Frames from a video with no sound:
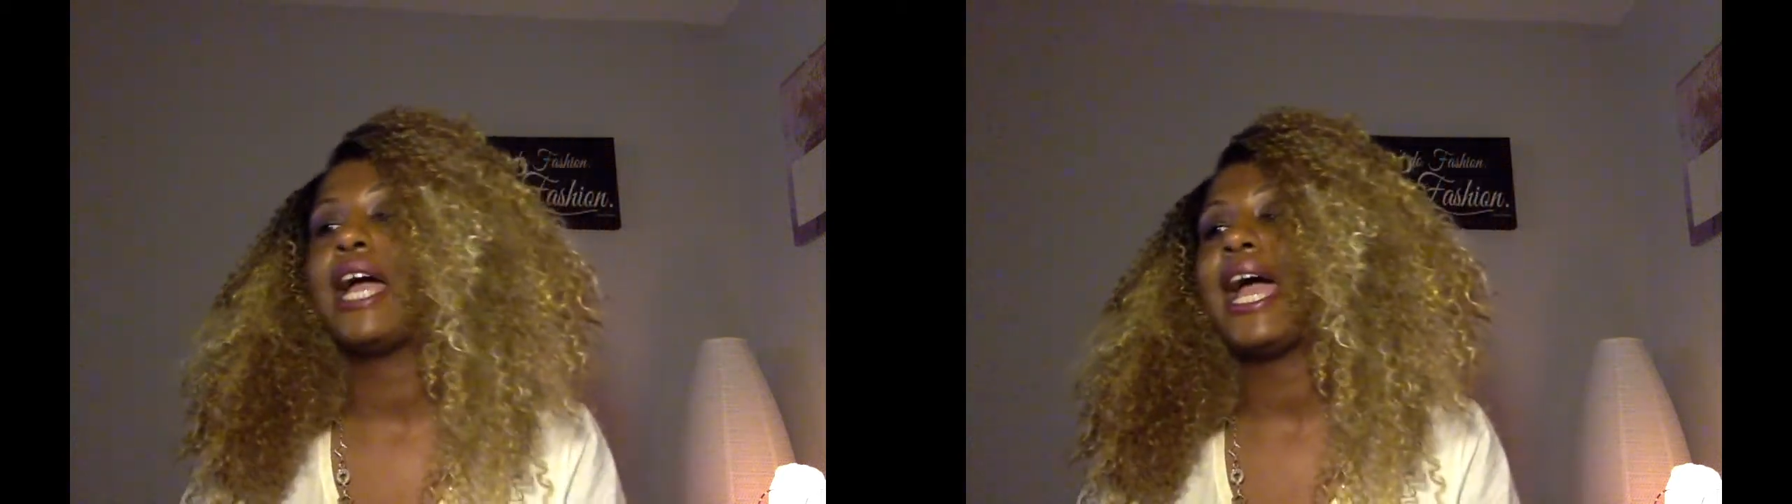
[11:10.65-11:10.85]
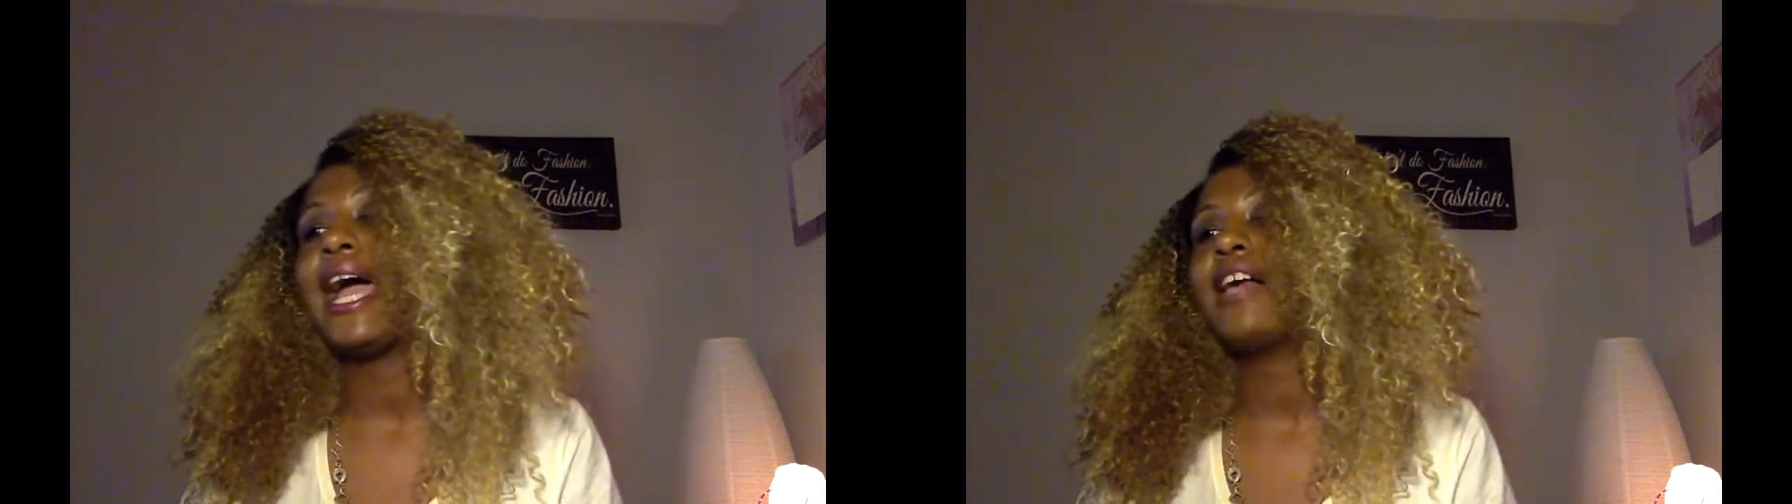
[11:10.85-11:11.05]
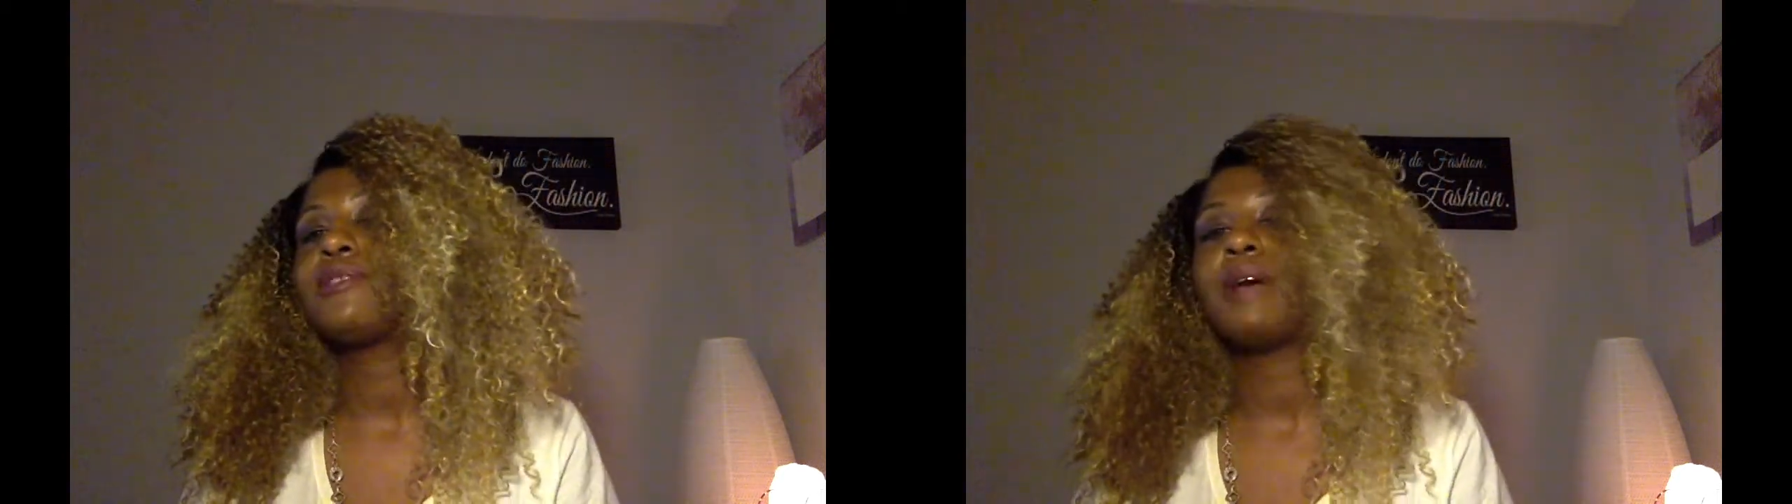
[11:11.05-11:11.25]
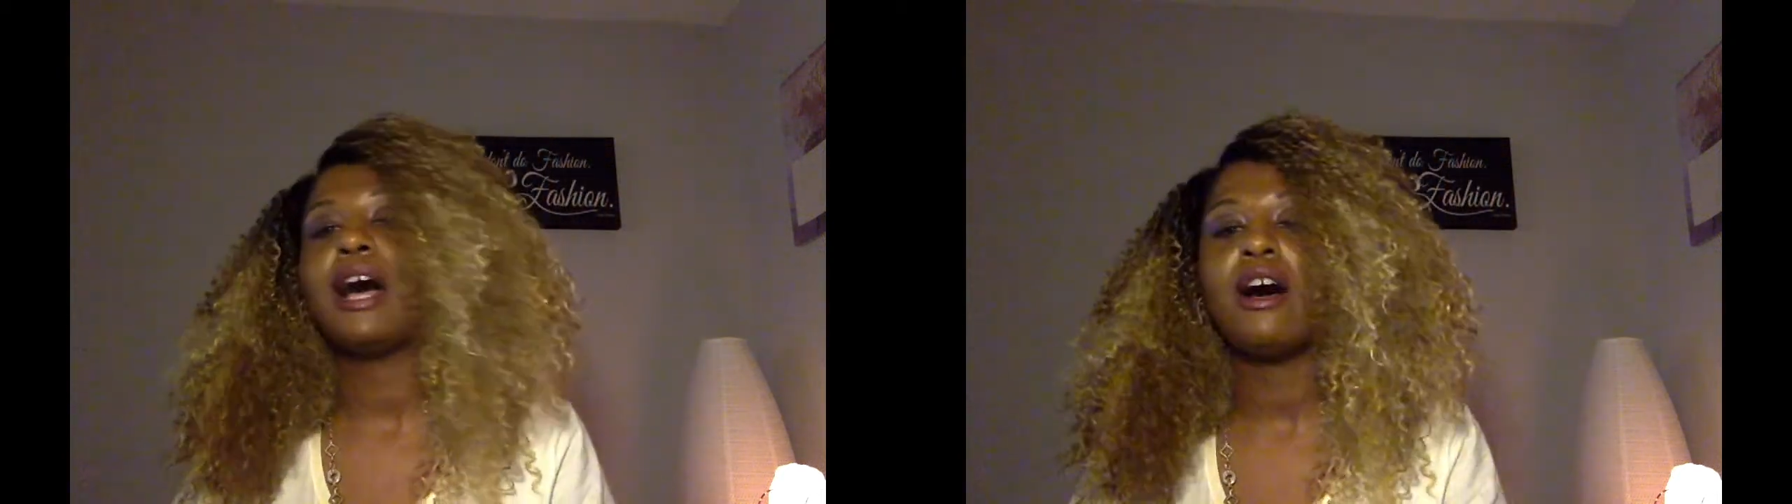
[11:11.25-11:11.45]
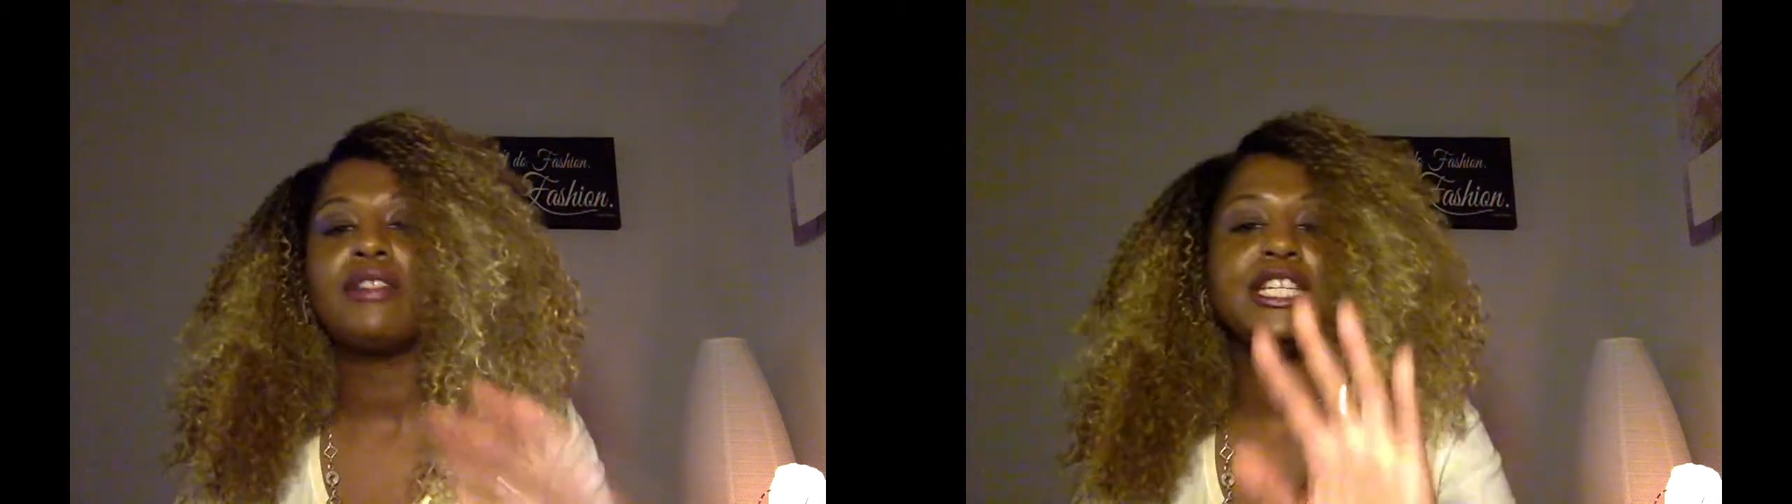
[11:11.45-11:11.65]
house with
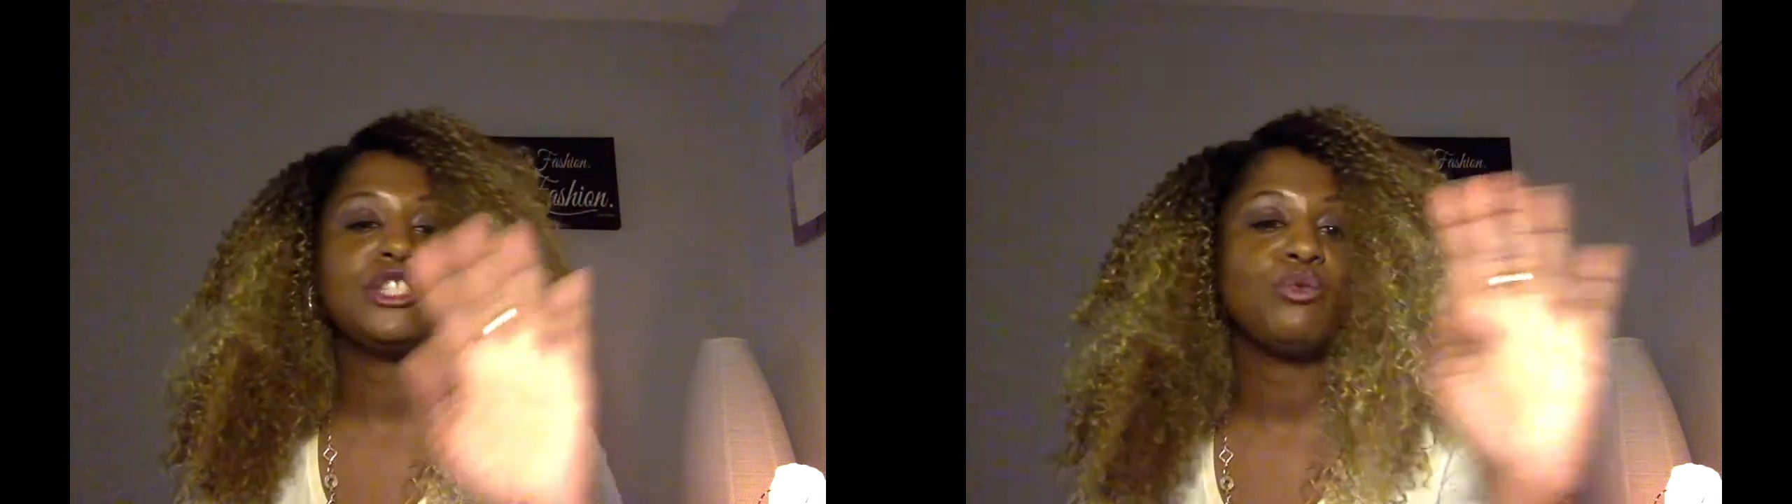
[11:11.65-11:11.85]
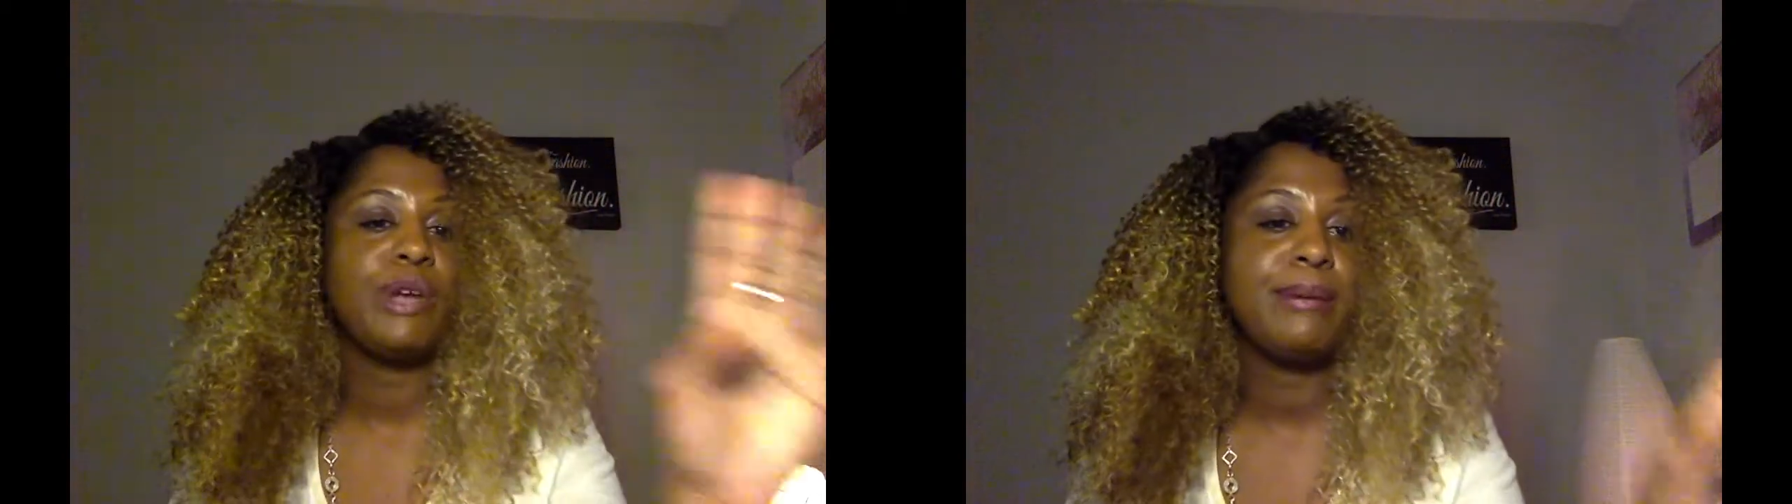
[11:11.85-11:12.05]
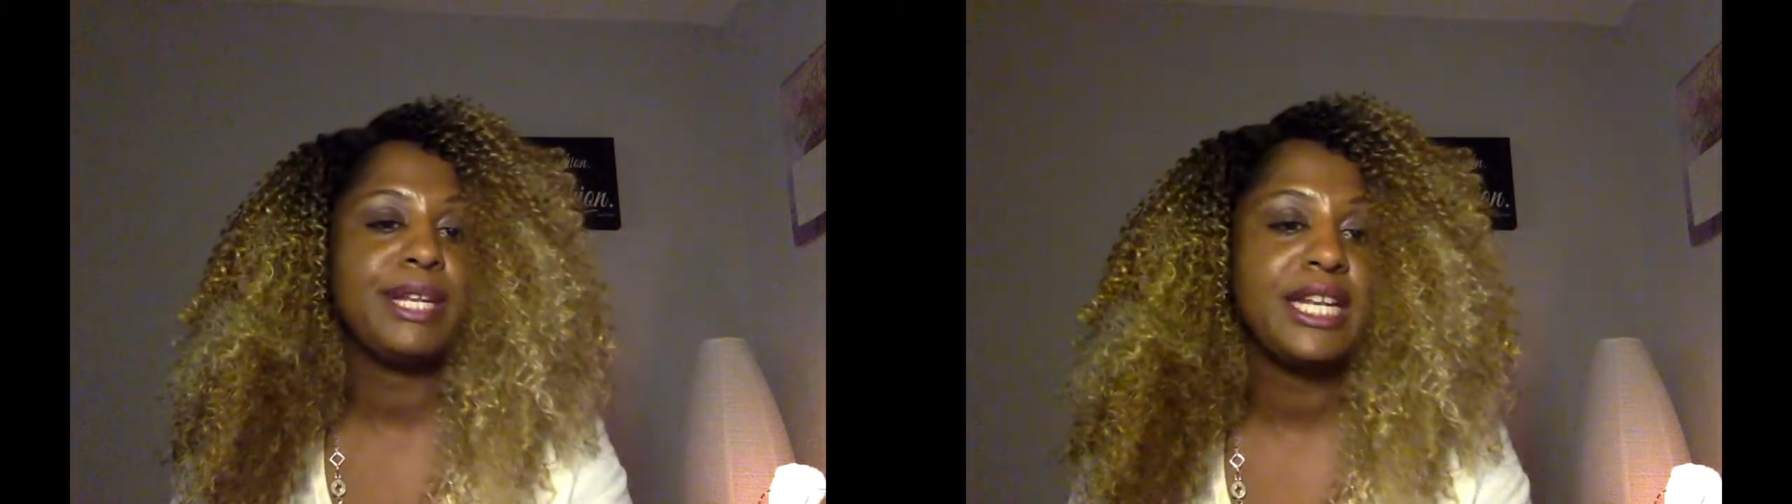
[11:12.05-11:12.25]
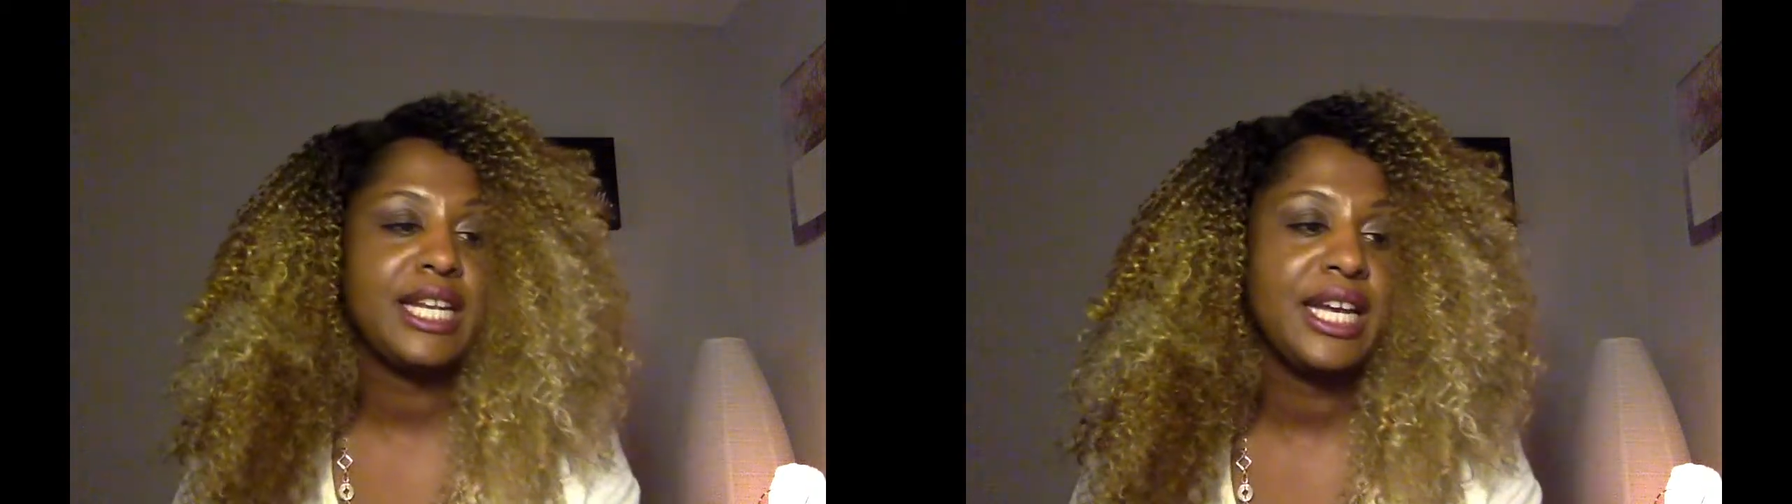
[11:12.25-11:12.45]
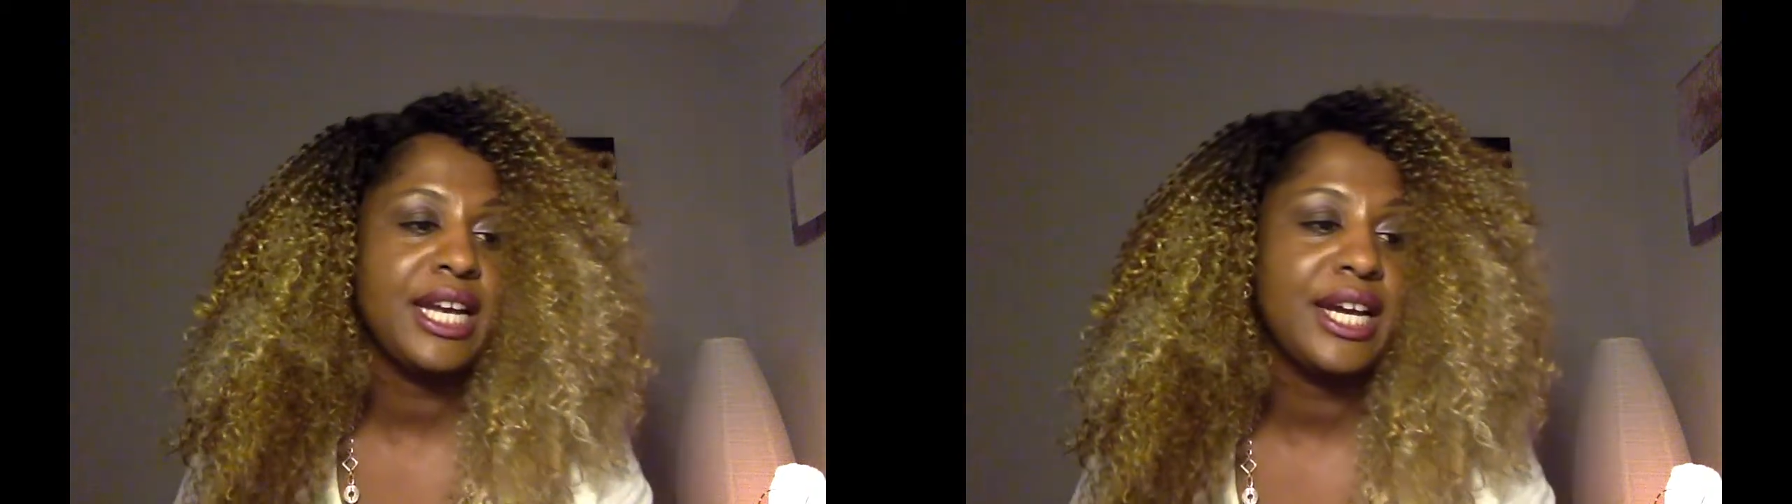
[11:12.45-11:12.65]
all these women in
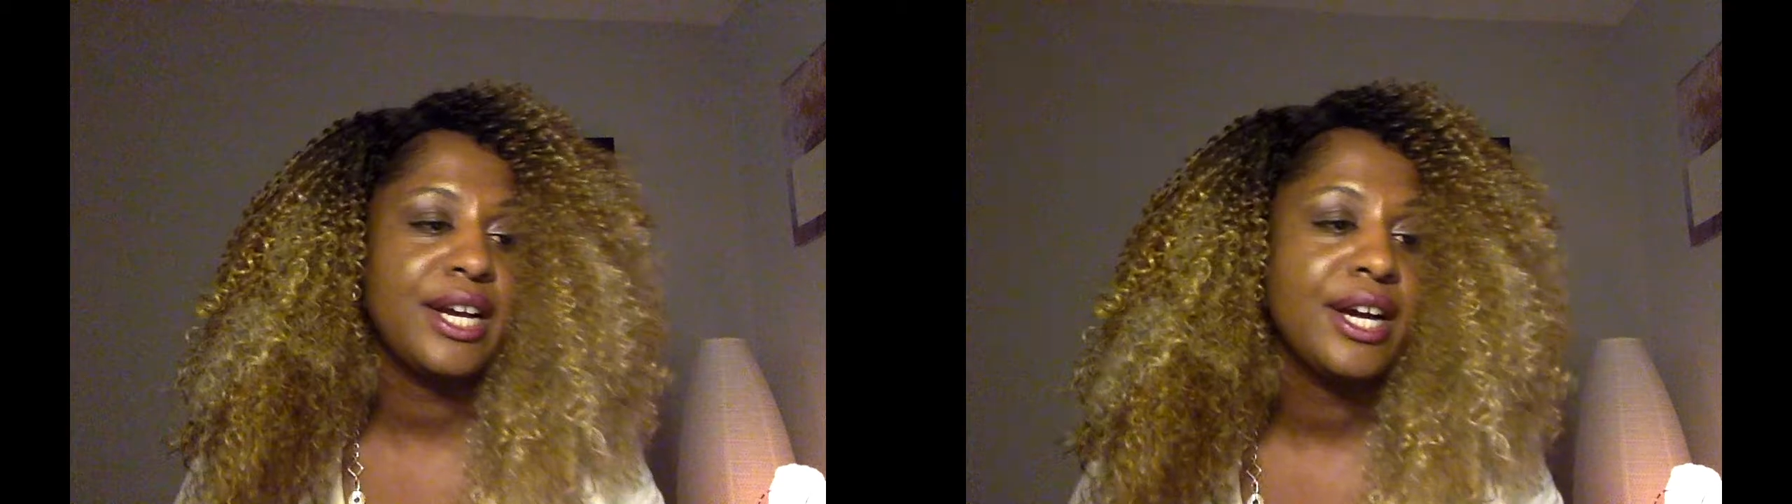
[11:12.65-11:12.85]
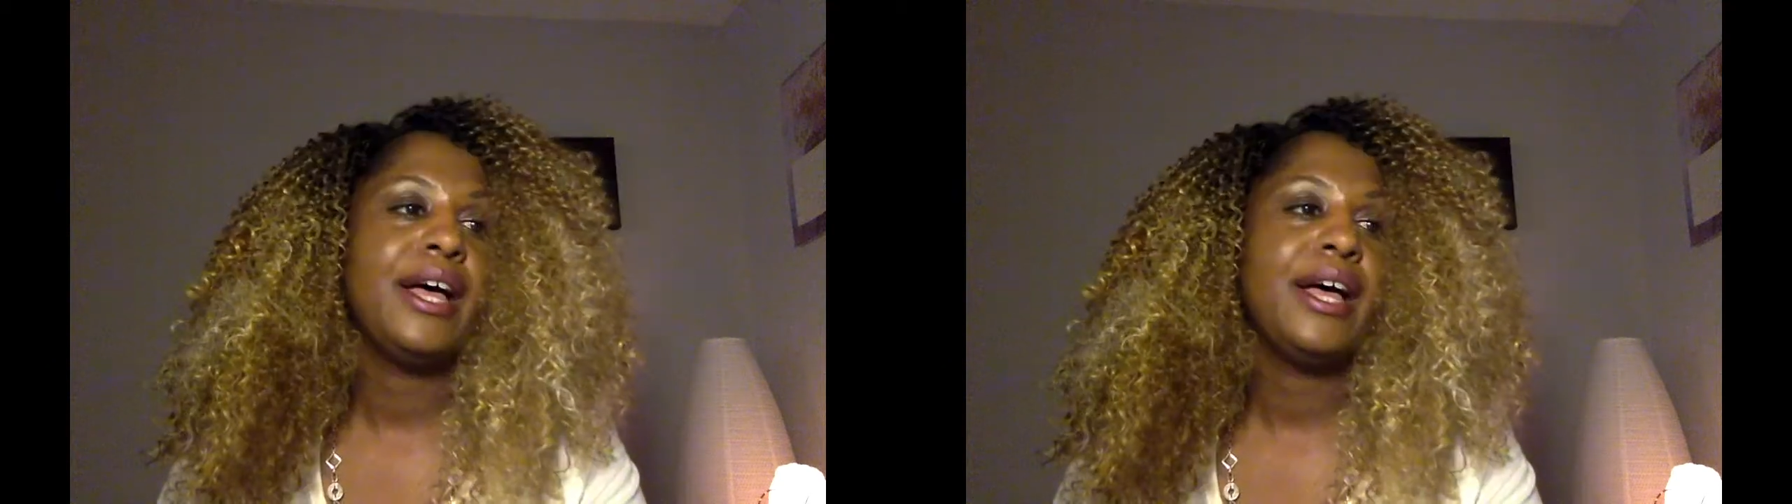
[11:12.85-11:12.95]
here.